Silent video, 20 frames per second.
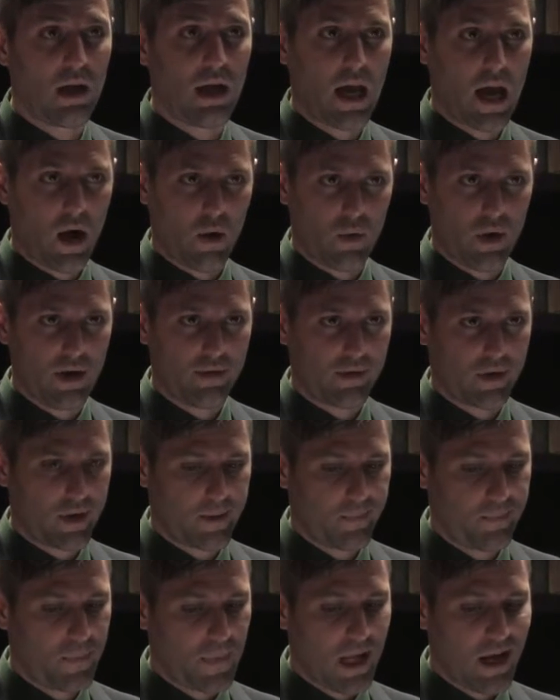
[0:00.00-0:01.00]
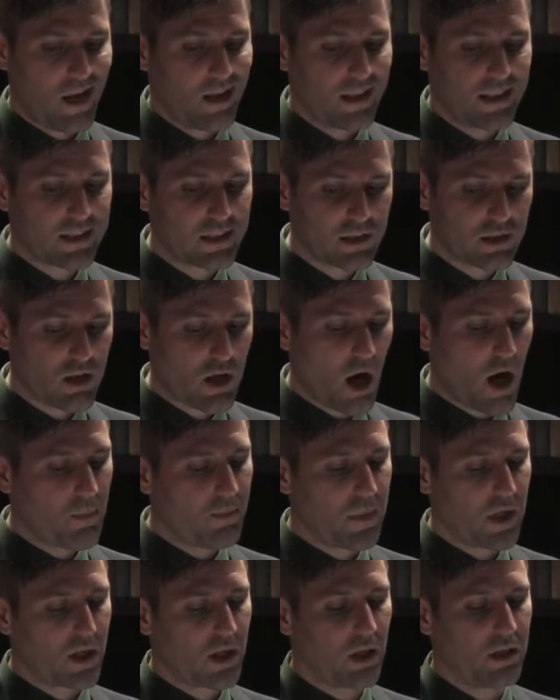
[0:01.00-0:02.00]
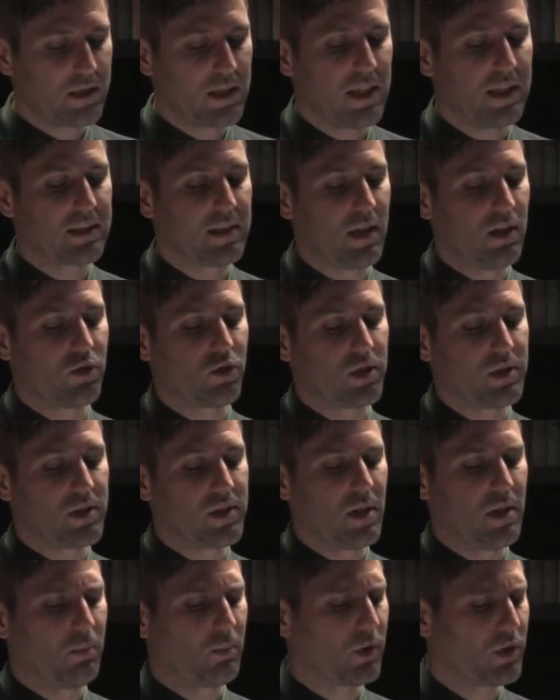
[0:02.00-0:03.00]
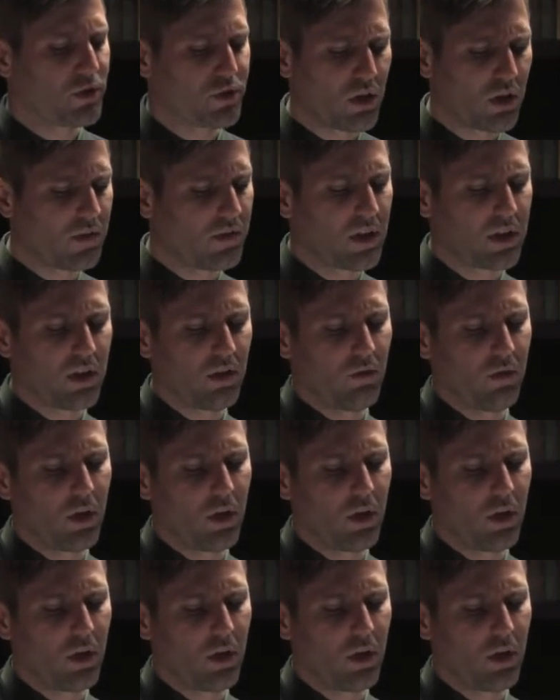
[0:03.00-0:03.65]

However, this is not because he is interested in preserving the